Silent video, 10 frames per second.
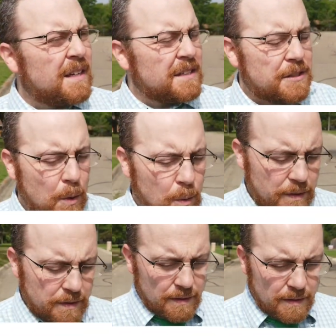So
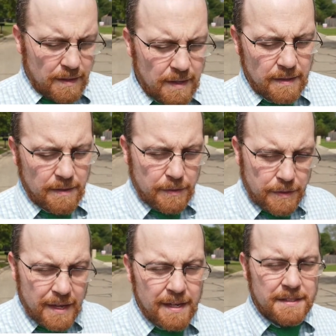
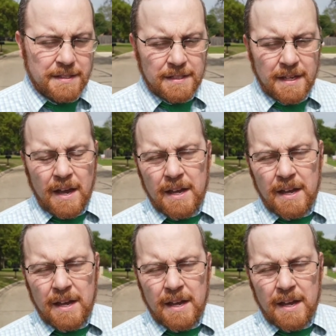this